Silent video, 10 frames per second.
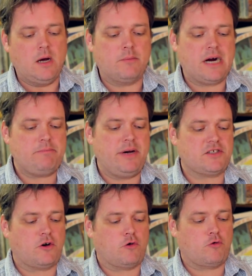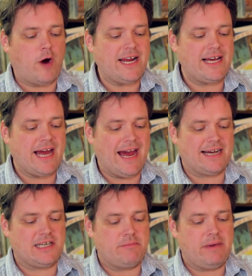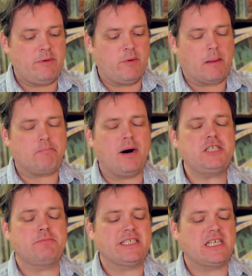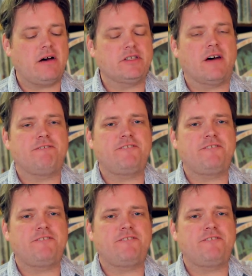Brad Pitt's grating accent made me want to punch myself in the